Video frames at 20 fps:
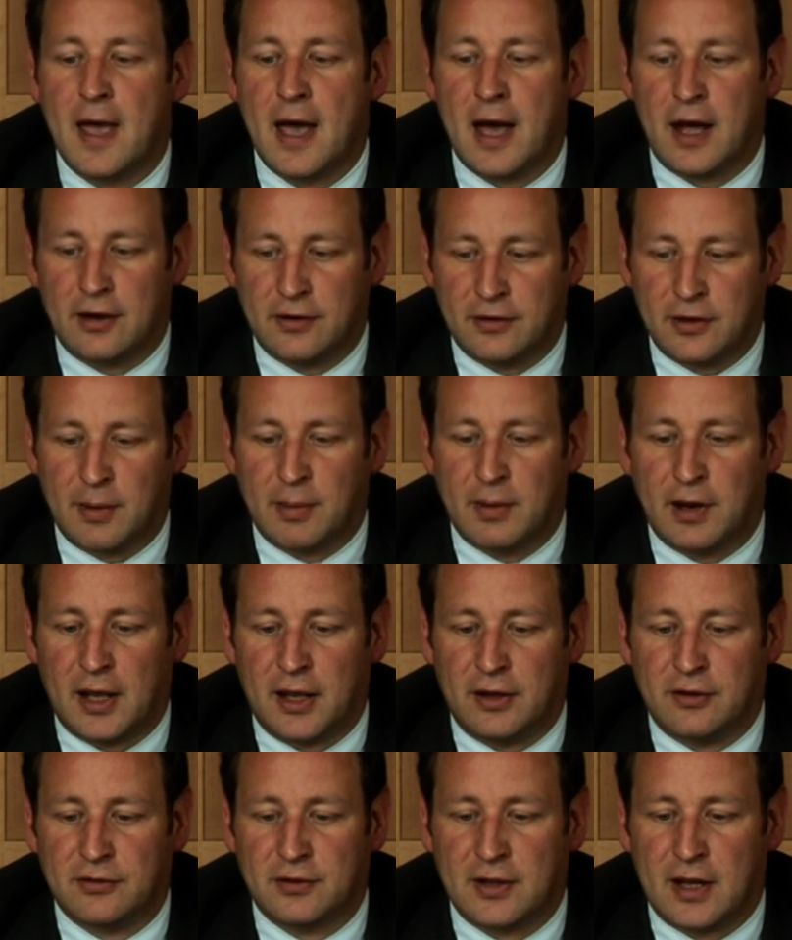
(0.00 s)
and
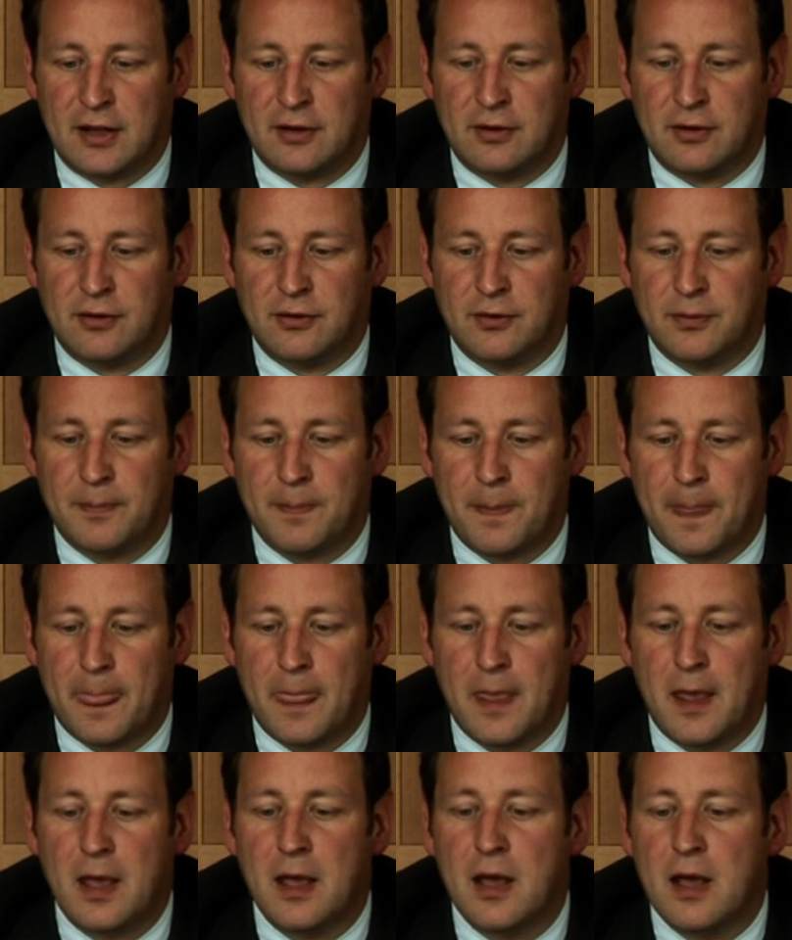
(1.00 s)
AA standards.
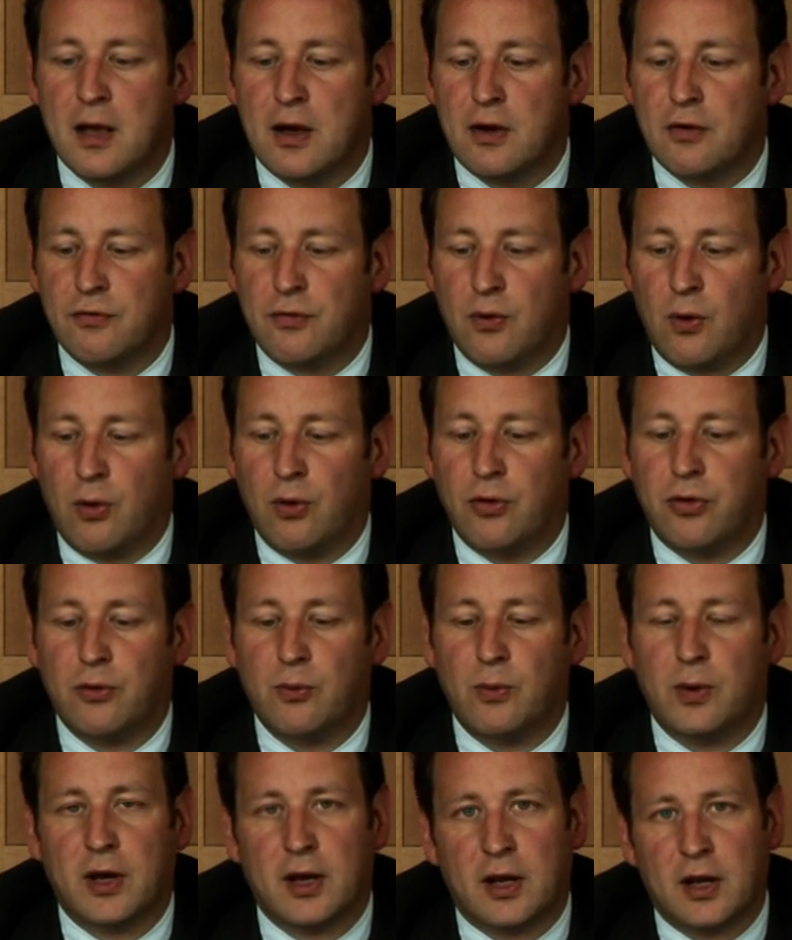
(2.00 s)
Fourth,
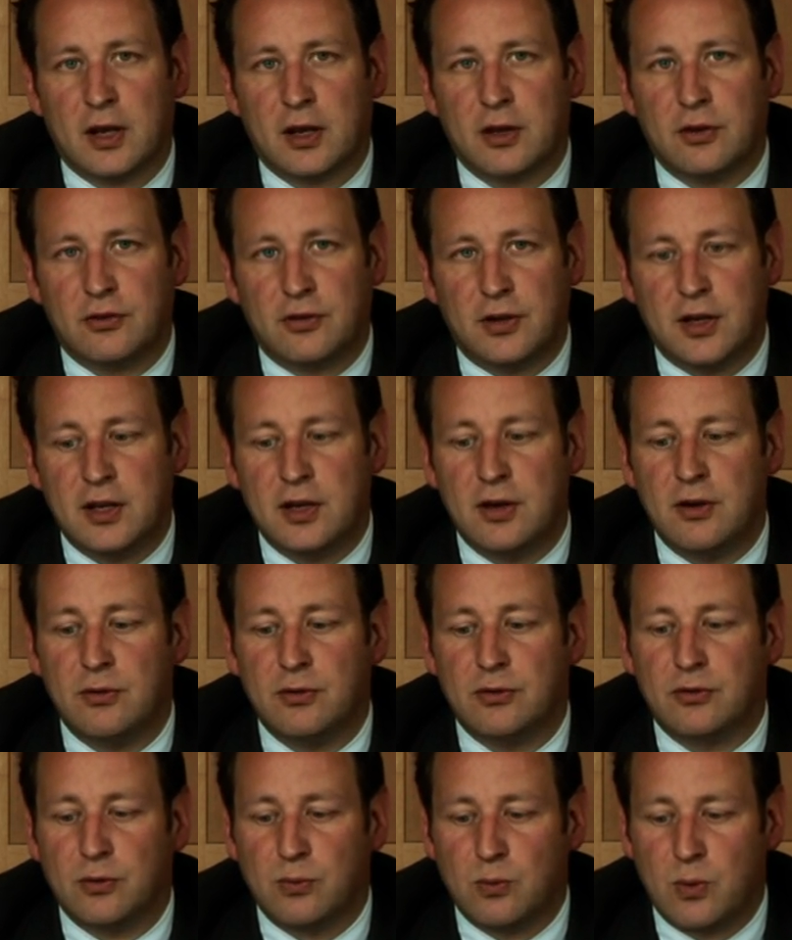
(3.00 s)
we're going to
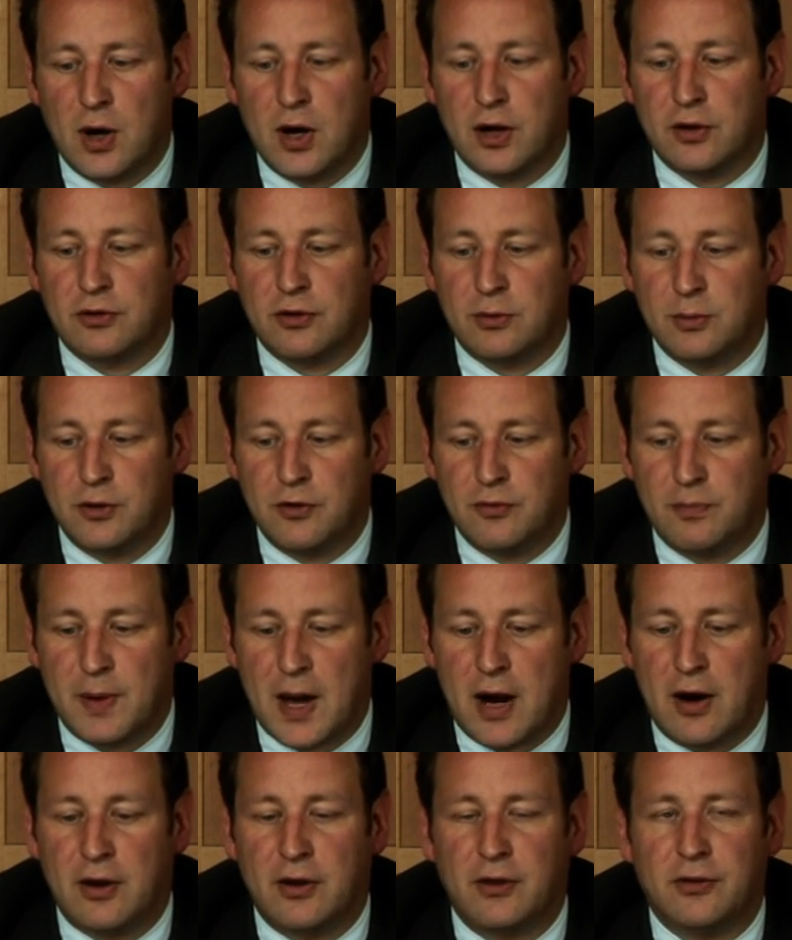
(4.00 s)
continue to work to remove
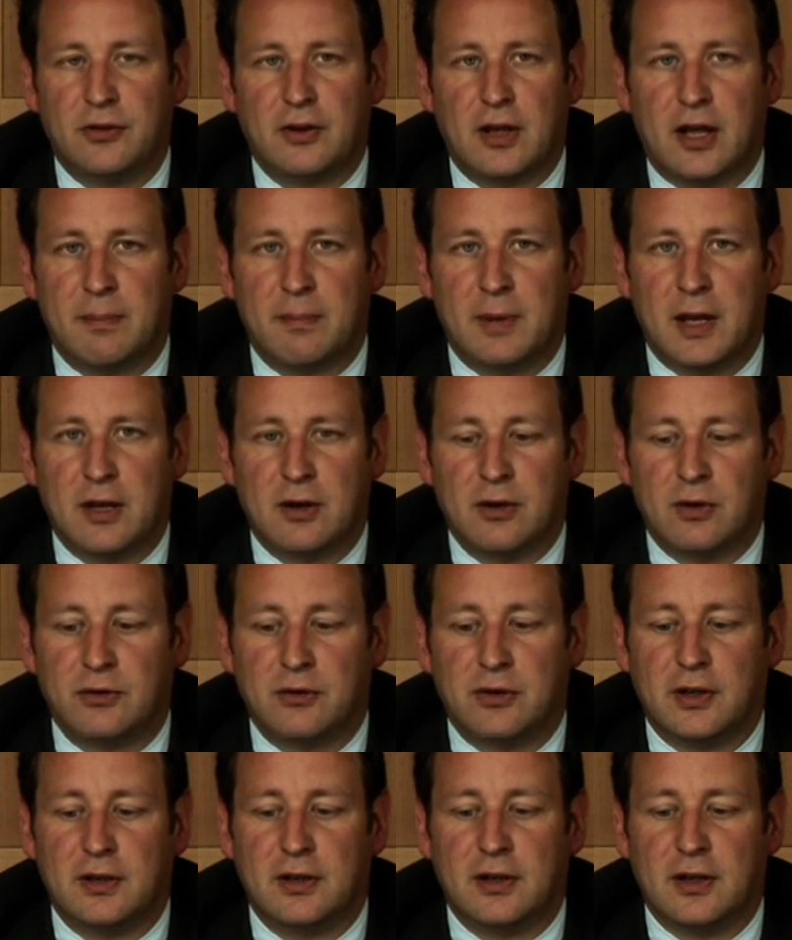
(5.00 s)
barriers and make
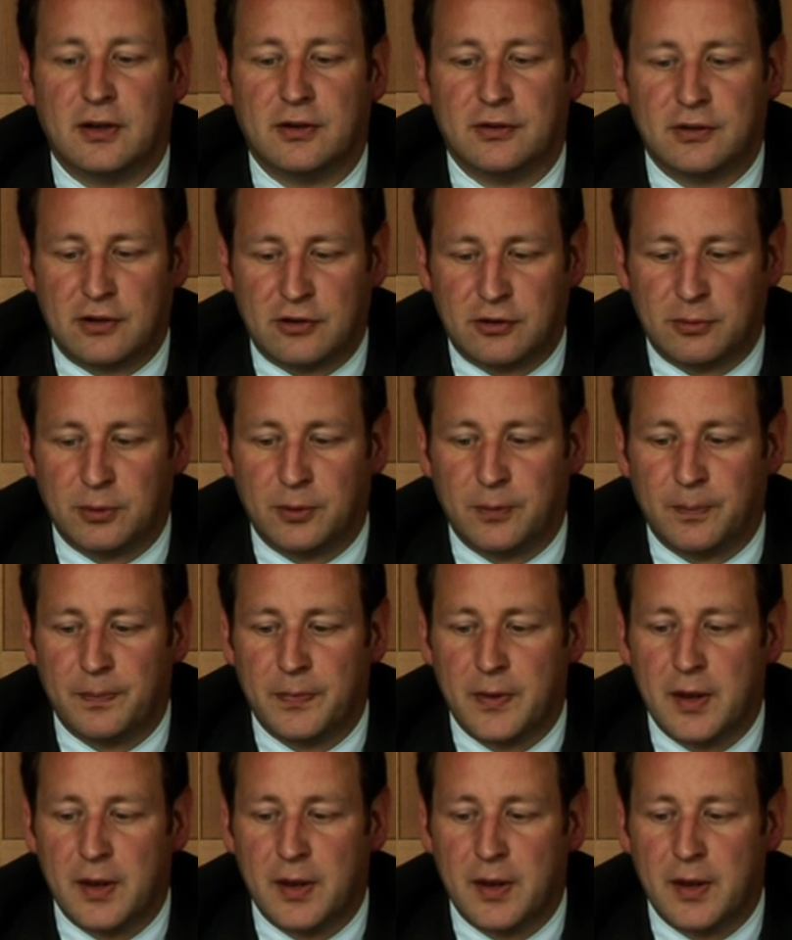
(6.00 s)
content accessible.